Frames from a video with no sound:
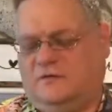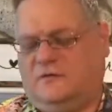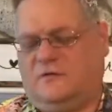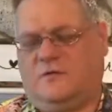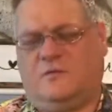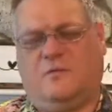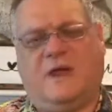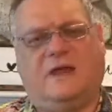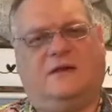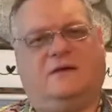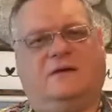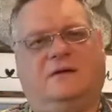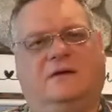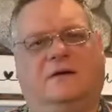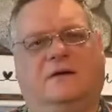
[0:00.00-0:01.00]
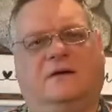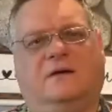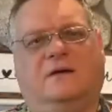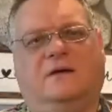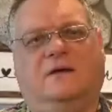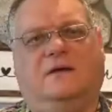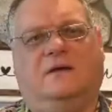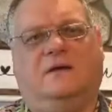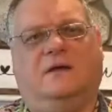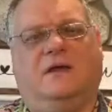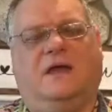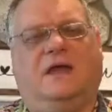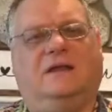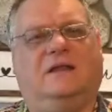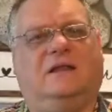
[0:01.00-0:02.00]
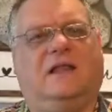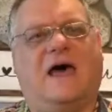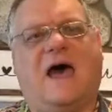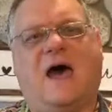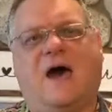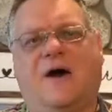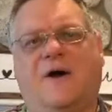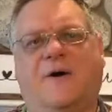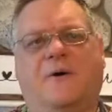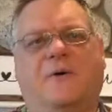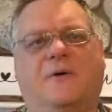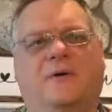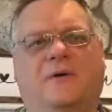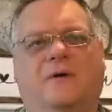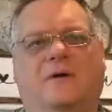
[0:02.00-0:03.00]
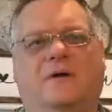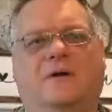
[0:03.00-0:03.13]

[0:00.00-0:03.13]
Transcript: surrender and allow